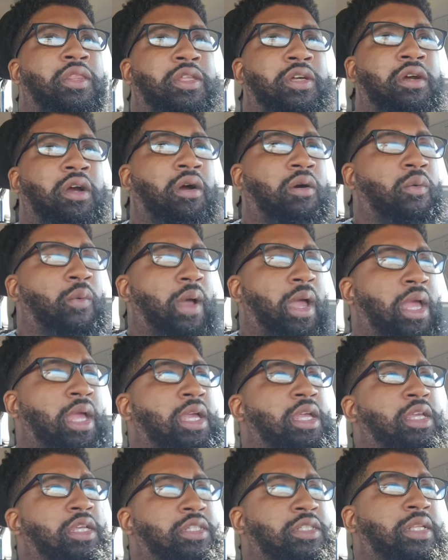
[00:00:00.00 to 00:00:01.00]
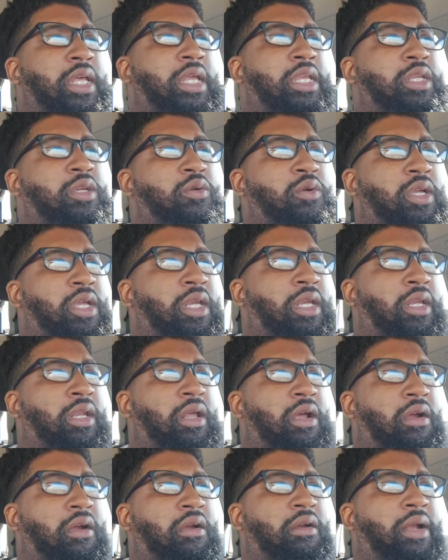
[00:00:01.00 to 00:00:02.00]
There are ways that you can
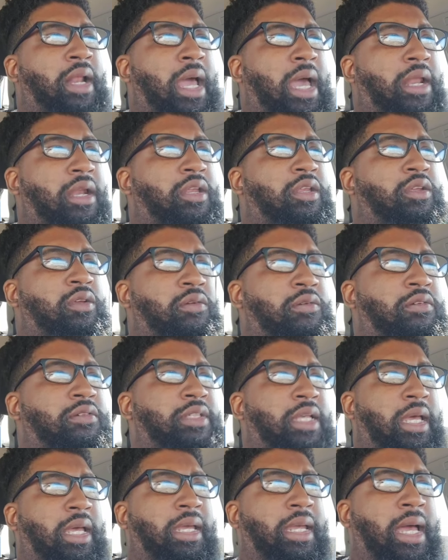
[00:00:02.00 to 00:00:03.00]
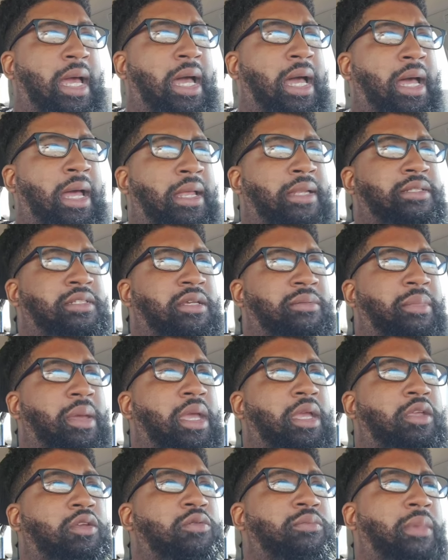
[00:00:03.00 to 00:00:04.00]
learn how to use AI to
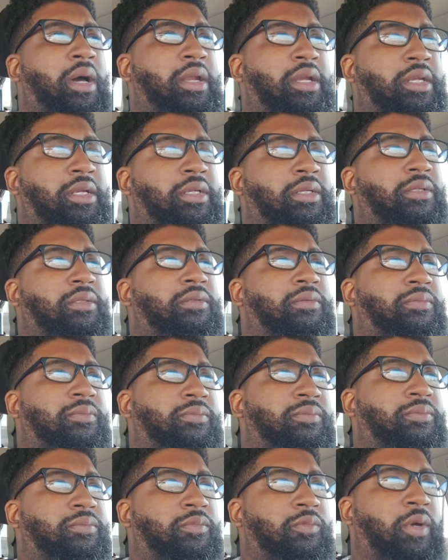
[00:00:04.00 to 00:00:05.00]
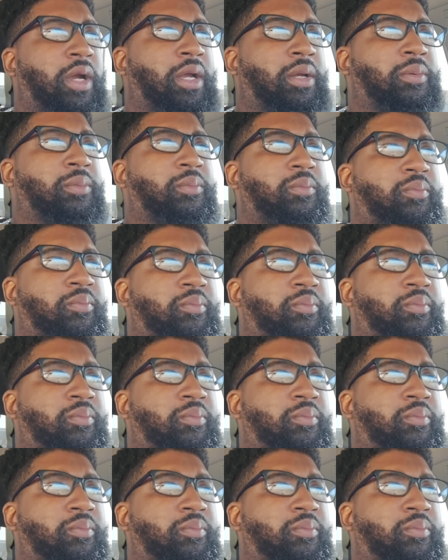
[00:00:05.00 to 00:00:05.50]
make you money, right?